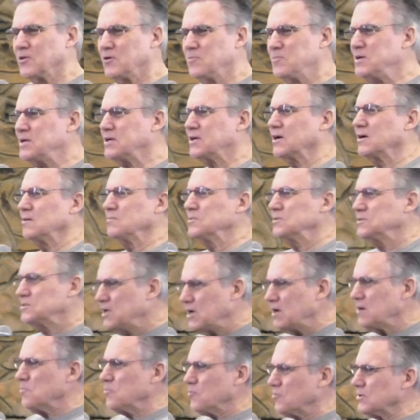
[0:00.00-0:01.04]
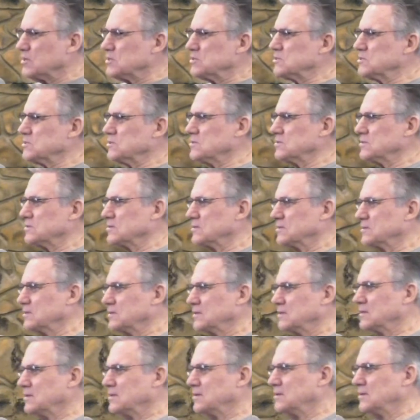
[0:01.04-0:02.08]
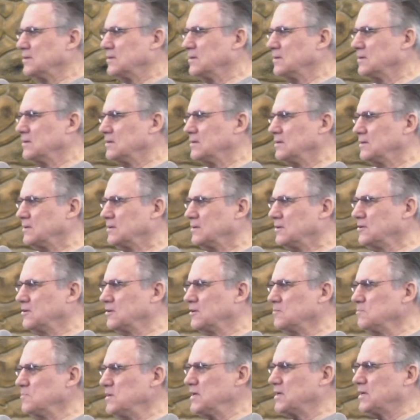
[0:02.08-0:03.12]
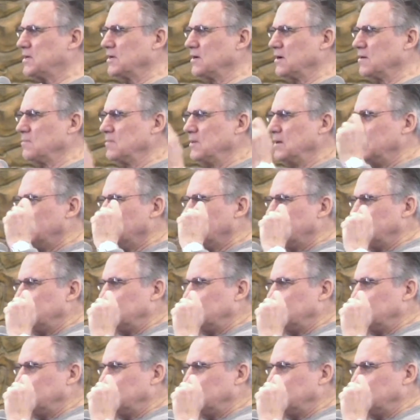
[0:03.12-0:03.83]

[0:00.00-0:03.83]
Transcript: who become Deborah's, who can become